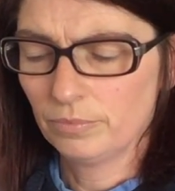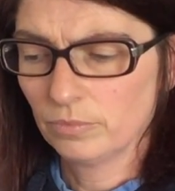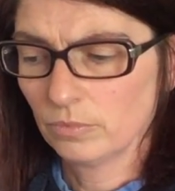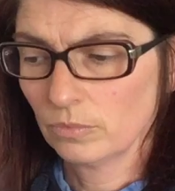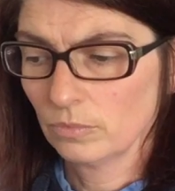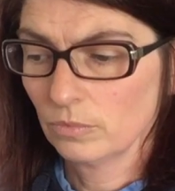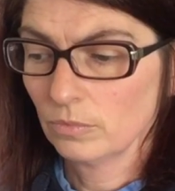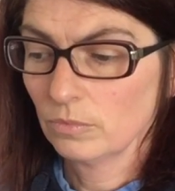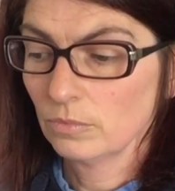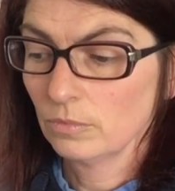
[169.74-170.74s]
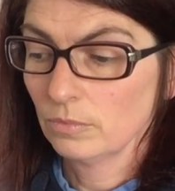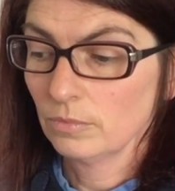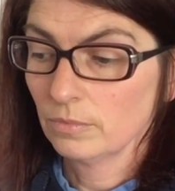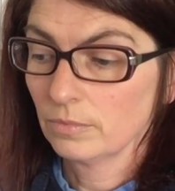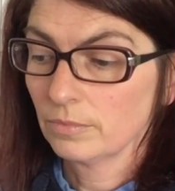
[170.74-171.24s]

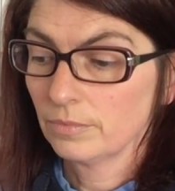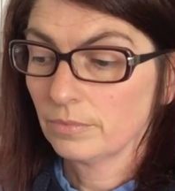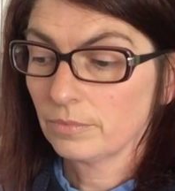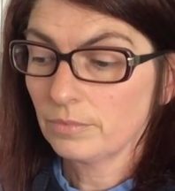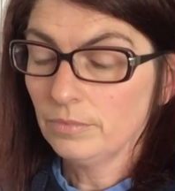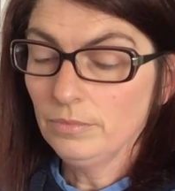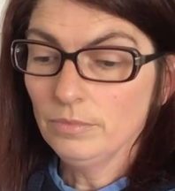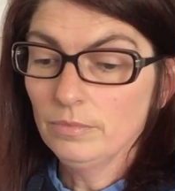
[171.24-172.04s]
(no one is talking)